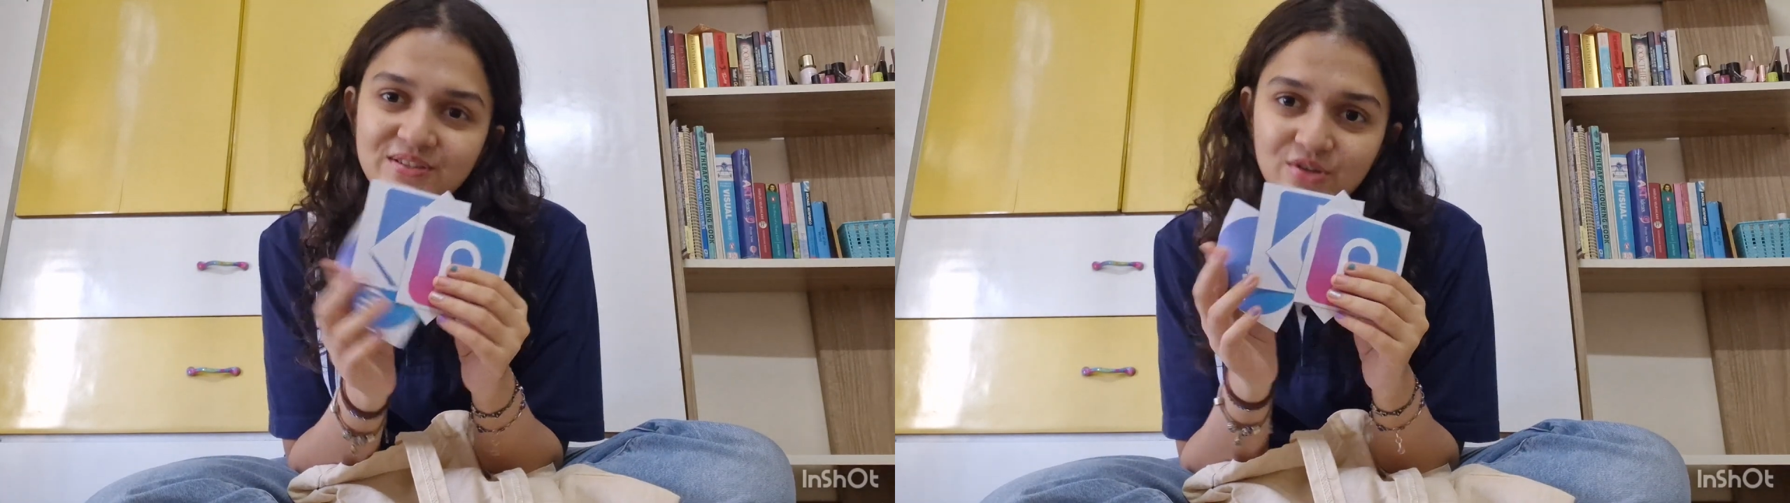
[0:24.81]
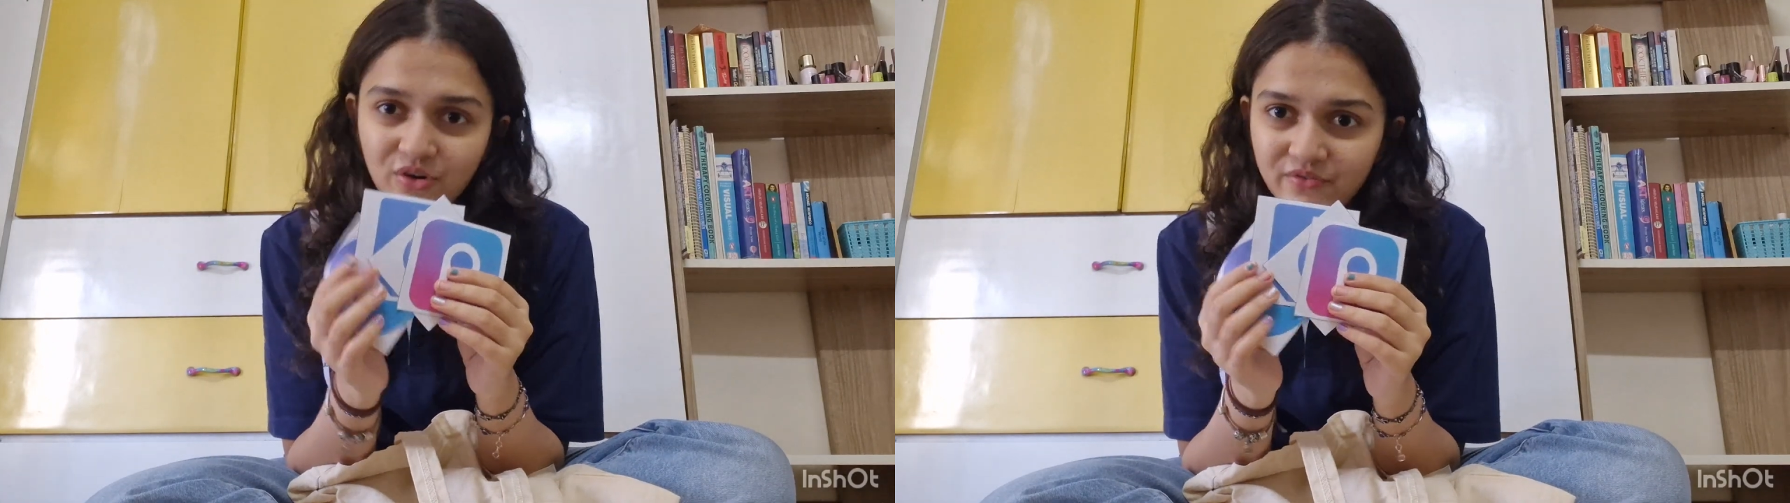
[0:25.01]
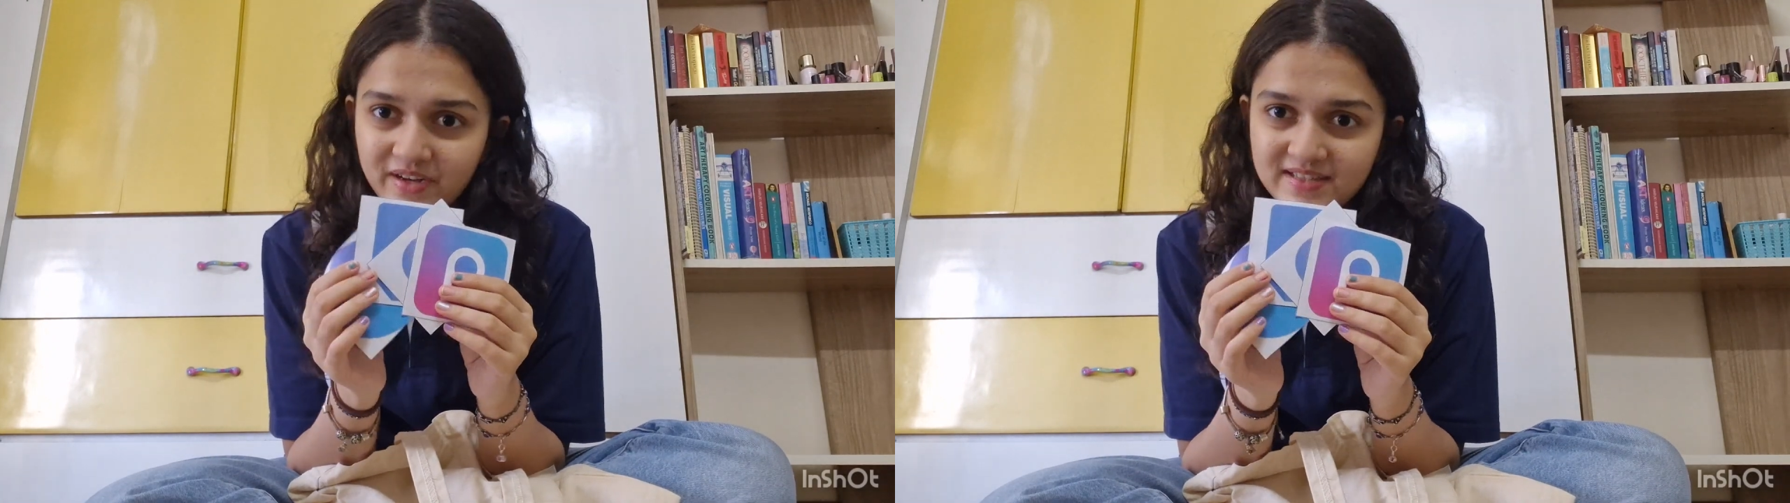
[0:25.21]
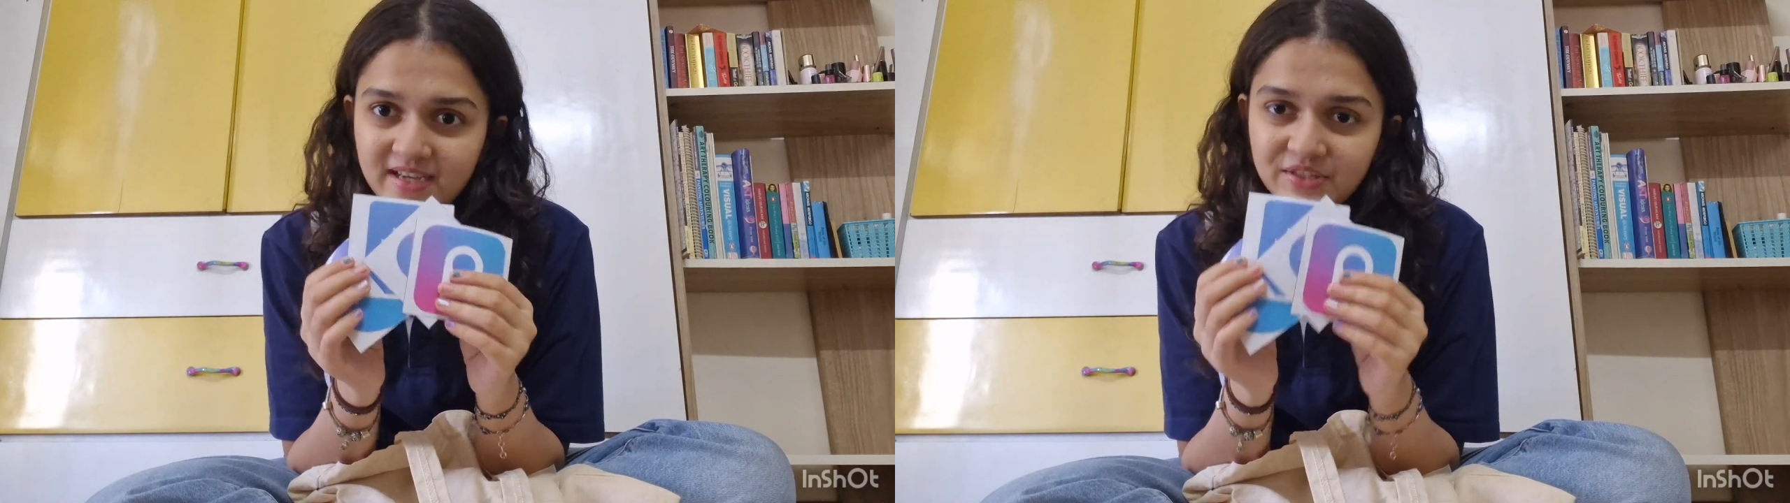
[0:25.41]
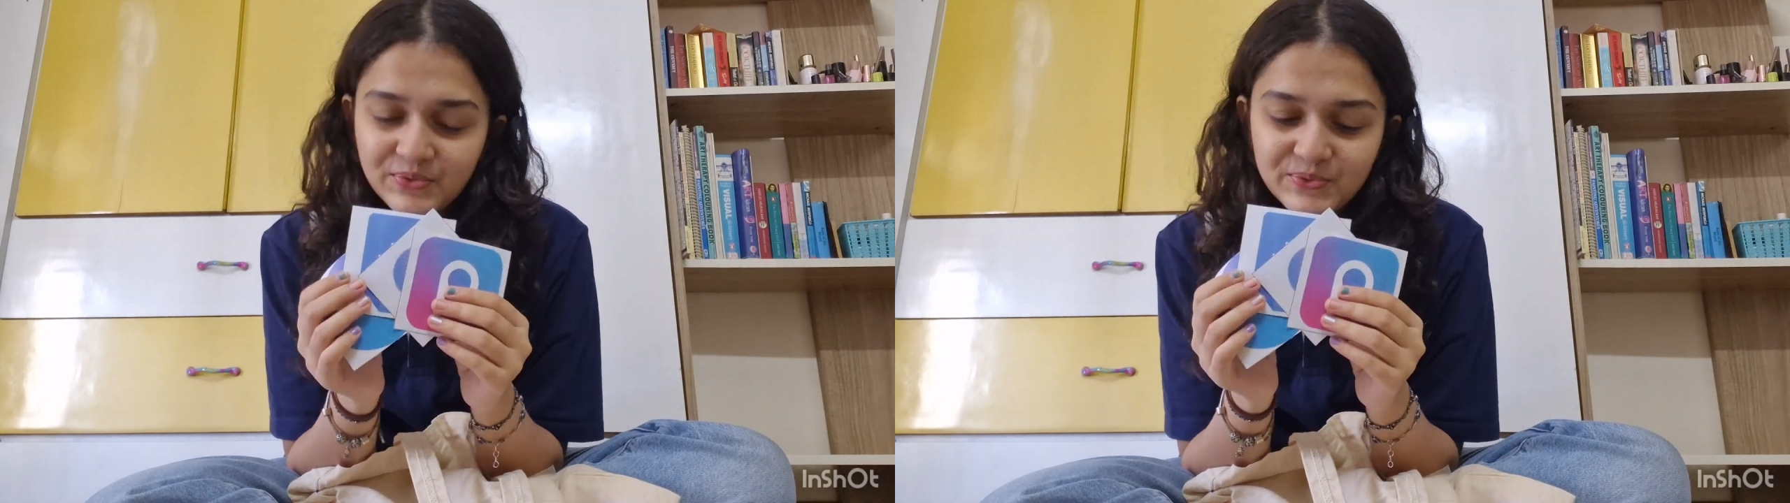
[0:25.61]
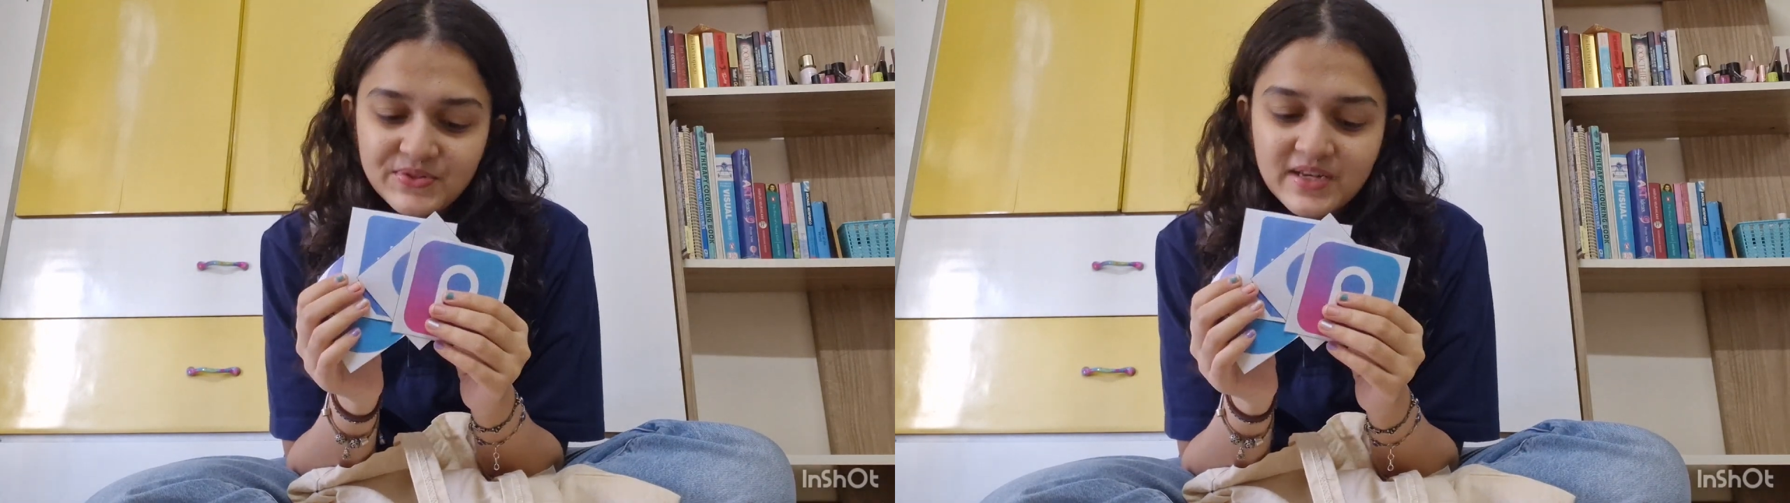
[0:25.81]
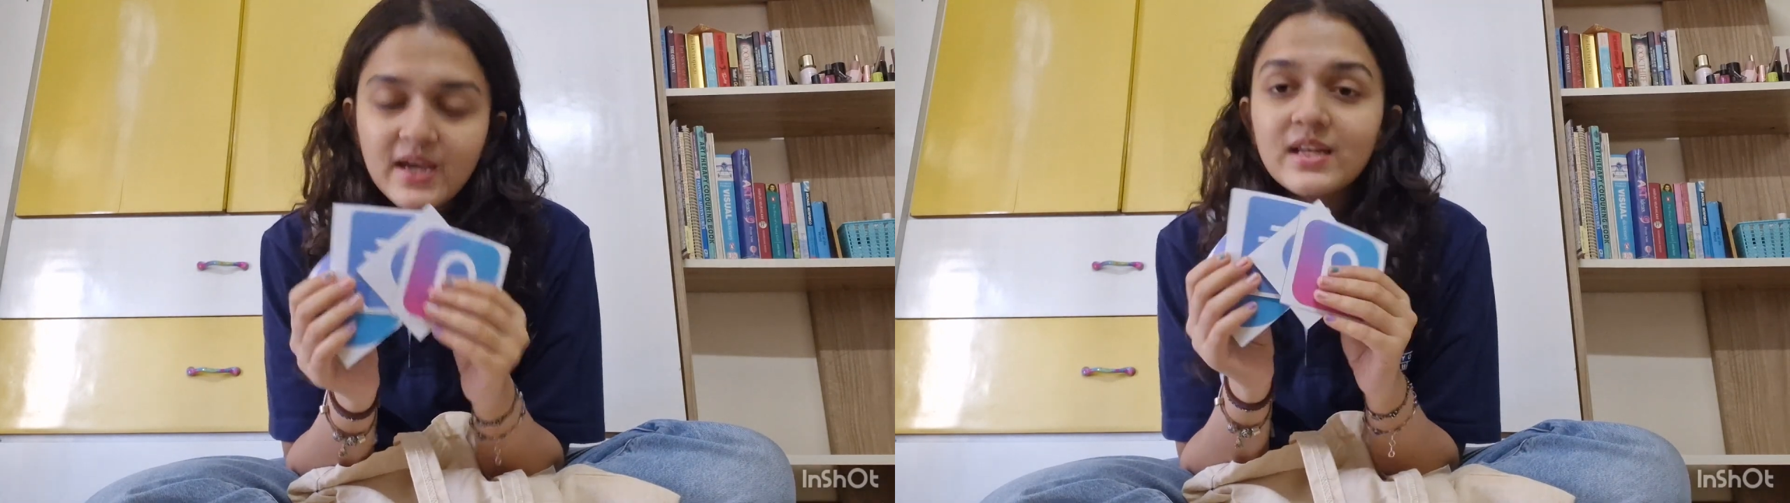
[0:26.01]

softwares I used.